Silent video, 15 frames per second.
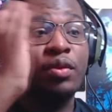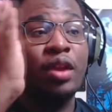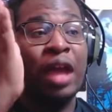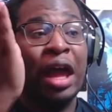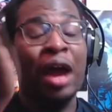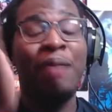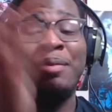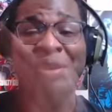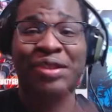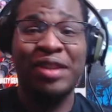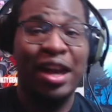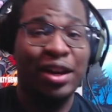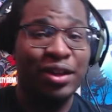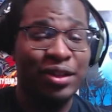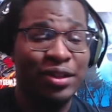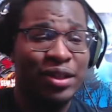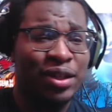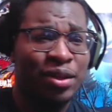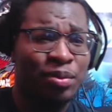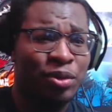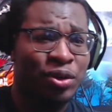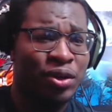I'm excited to see
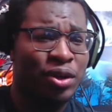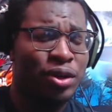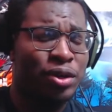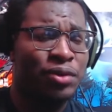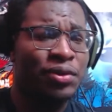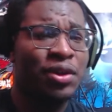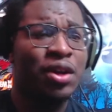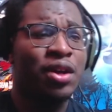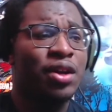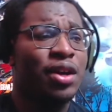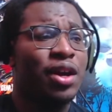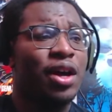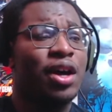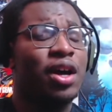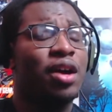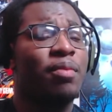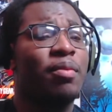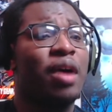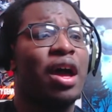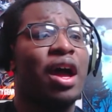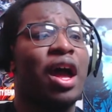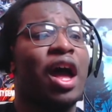them return.
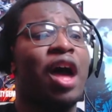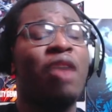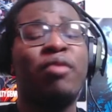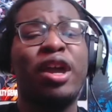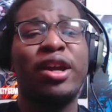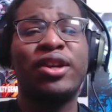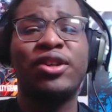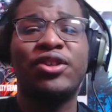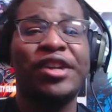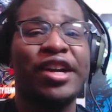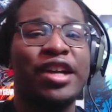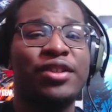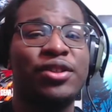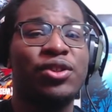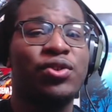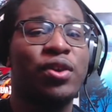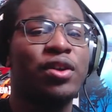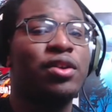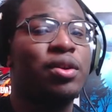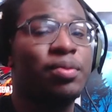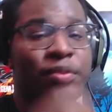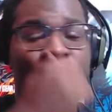Um, I'm ready to check out this
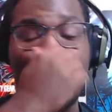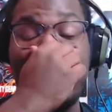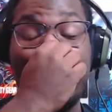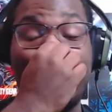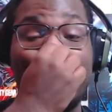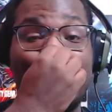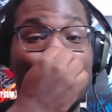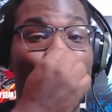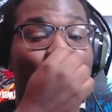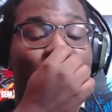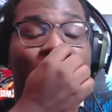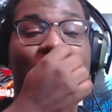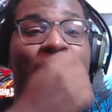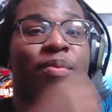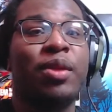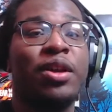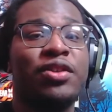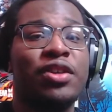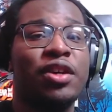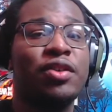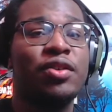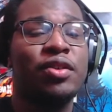trailer. I'm ready to see what gameplay
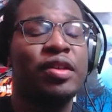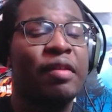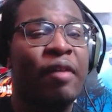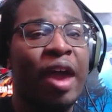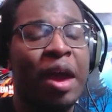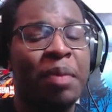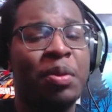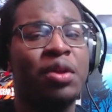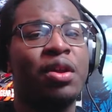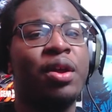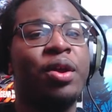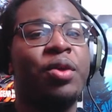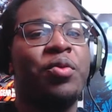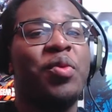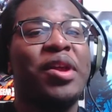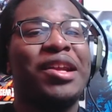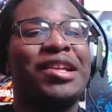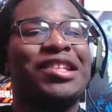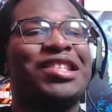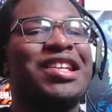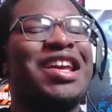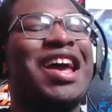changes have happened. Ready
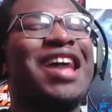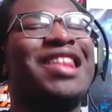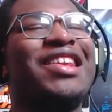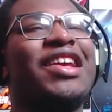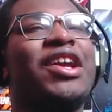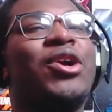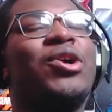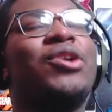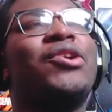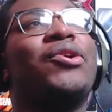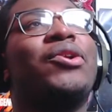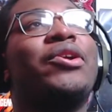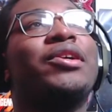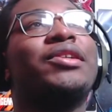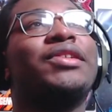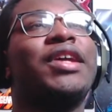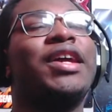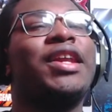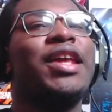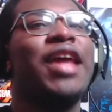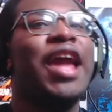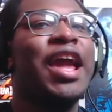to see how the character looks
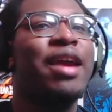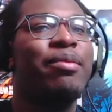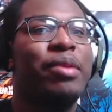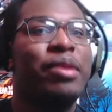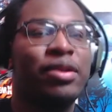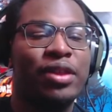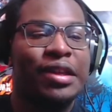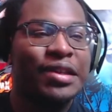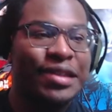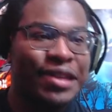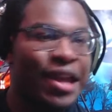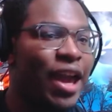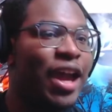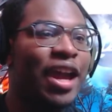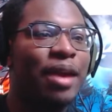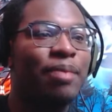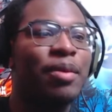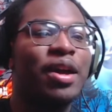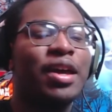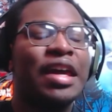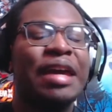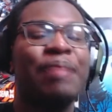in game in this game
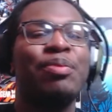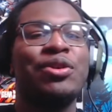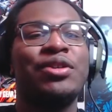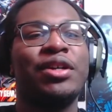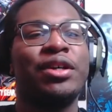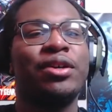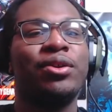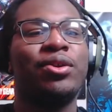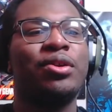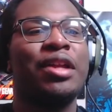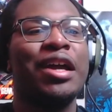in particular.